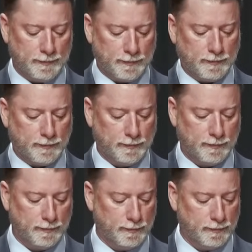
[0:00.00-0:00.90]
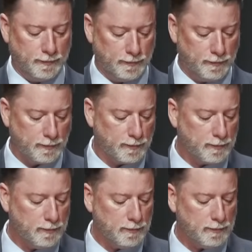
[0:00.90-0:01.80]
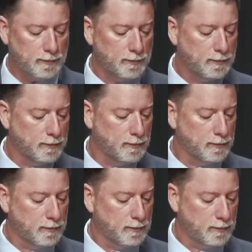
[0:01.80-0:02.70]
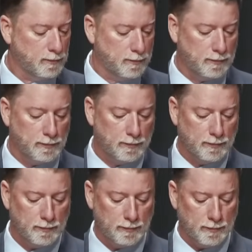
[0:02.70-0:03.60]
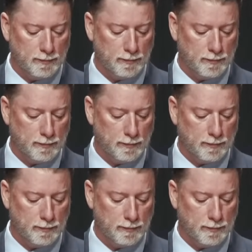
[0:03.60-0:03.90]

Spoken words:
Nobody speaks.